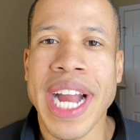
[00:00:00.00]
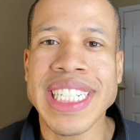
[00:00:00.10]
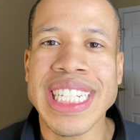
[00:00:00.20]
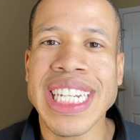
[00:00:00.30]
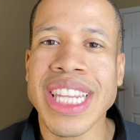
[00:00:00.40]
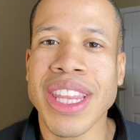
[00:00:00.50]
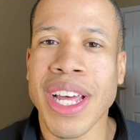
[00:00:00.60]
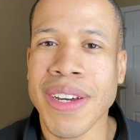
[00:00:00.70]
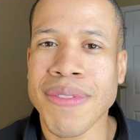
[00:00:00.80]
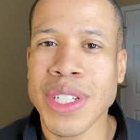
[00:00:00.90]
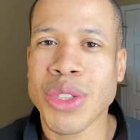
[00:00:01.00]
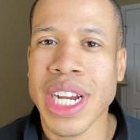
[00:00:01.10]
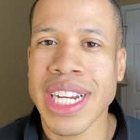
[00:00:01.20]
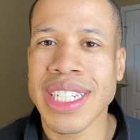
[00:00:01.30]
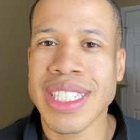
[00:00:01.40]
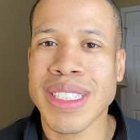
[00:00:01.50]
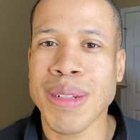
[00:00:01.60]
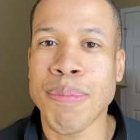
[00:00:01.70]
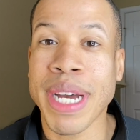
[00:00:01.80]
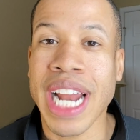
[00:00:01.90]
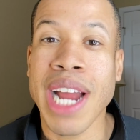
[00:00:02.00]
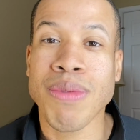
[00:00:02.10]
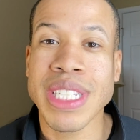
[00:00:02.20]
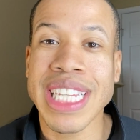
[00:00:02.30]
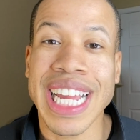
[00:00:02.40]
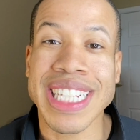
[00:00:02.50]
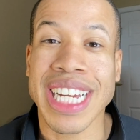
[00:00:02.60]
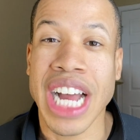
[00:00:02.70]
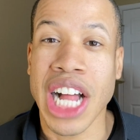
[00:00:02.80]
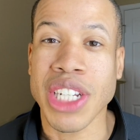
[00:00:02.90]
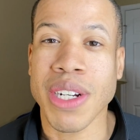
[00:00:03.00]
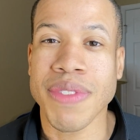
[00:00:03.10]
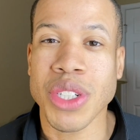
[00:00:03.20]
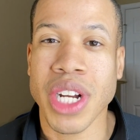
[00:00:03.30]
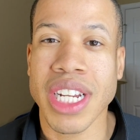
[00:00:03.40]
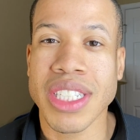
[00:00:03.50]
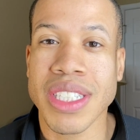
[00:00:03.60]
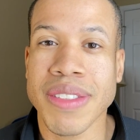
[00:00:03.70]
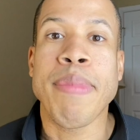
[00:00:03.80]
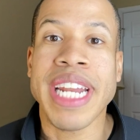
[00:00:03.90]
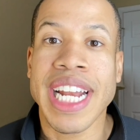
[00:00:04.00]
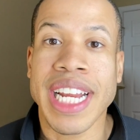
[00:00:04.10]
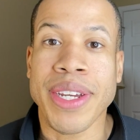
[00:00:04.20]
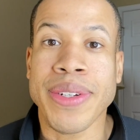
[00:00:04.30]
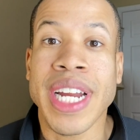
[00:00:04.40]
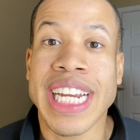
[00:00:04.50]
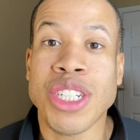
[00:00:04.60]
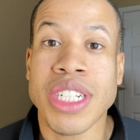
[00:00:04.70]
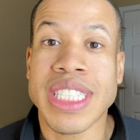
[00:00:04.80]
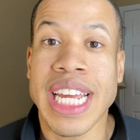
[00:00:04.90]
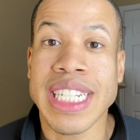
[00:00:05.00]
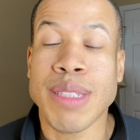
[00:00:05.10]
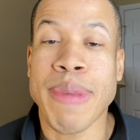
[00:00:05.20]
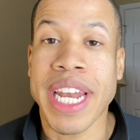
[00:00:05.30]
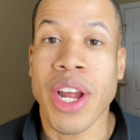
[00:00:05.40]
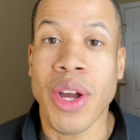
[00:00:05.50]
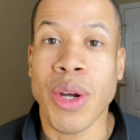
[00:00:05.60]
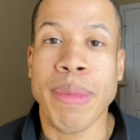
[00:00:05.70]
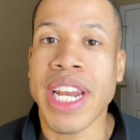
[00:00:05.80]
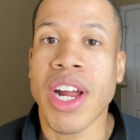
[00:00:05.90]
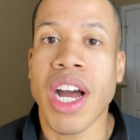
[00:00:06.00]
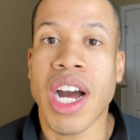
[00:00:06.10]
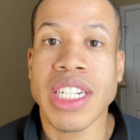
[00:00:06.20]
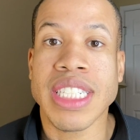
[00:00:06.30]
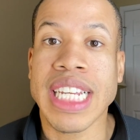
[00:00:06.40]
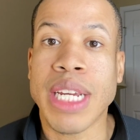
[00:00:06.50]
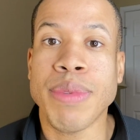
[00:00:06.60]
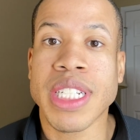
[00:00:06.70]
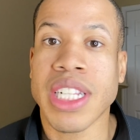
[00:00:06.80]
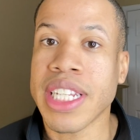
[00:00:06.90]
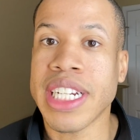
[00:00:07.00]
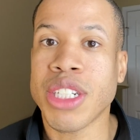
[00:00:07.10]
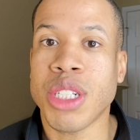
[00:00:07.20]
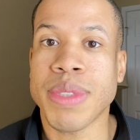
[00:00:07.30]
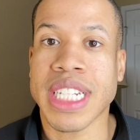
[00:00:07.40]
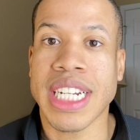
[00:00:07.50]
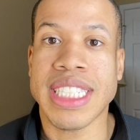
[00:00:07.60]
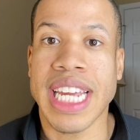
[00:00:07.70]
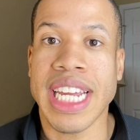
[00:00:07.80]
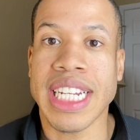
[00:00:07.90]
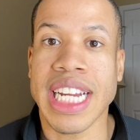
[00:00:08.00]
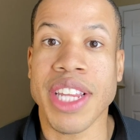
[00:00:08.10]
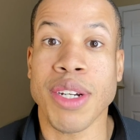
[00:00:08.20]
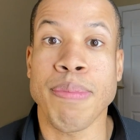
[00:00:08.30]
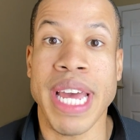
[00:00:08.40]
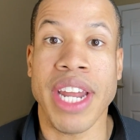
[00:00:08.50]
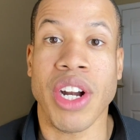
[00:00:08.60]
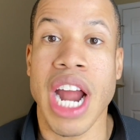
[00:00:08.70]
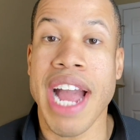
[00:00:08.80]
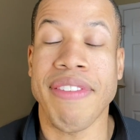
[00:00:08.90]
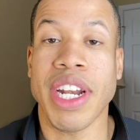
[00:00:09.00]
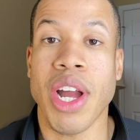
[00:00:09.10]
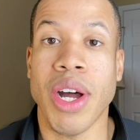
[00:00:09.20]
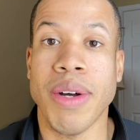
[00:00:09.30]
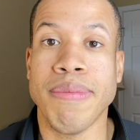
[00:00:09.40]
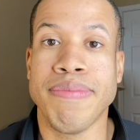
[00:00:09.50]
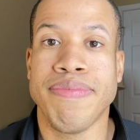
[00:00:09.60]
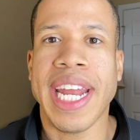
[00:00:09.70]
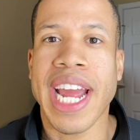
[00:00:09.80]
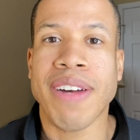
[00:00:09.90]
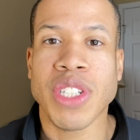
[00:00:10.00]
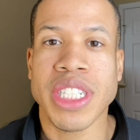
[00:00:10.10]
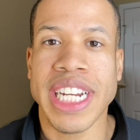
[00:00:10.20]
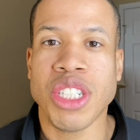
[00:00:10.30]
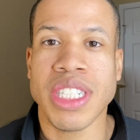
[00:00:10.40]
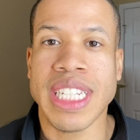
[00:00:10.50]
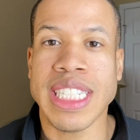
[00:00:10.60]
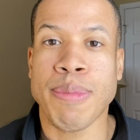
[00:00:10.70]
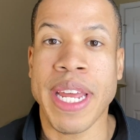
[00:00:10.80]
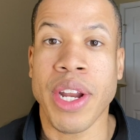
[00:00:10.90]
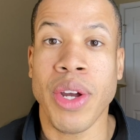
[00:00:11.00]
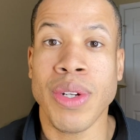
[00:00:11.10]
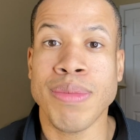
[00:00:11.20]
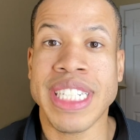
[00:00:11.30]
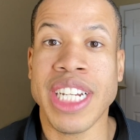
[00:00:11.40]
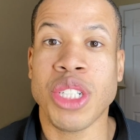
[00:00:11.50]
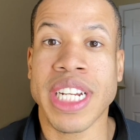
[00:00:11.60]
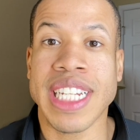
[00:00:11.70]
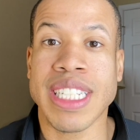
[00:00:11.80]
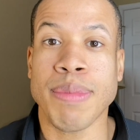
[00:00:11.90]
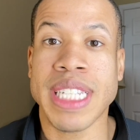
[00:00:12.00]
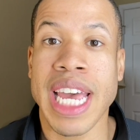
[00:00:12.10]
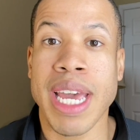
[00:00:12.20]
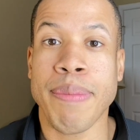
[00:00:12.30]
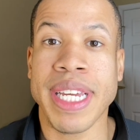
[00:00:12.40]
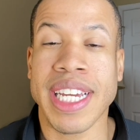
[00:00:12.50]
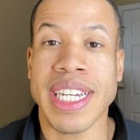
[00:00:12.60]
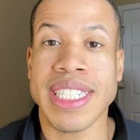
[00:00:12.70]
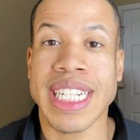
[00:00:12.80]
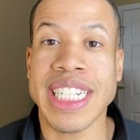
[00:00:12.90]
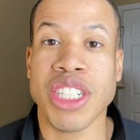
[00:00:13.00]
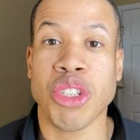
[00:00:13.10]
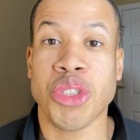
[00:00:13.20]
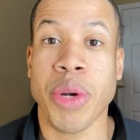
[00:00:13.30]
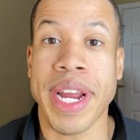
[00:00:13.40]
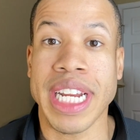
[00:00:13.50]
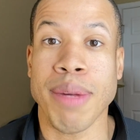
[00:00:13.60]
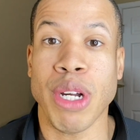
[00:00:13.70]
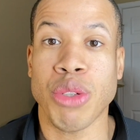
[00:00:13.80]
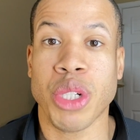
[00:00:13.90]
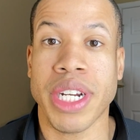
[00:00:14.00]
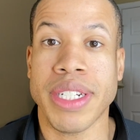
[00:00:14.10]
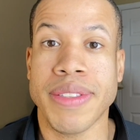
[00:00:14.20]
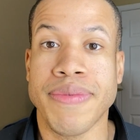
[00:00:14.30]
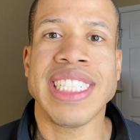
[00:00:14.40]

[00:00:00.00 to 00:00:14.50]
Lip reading: I didn't love the dress, but I really liked the color of the dress. But anywho, Tayshia sends Ben home, and honestly, it was clear she was gonna send either Ben or Ivan home. And after Tayshia sends Ben home, Tayshia gets upset because he doesn't show any emotion.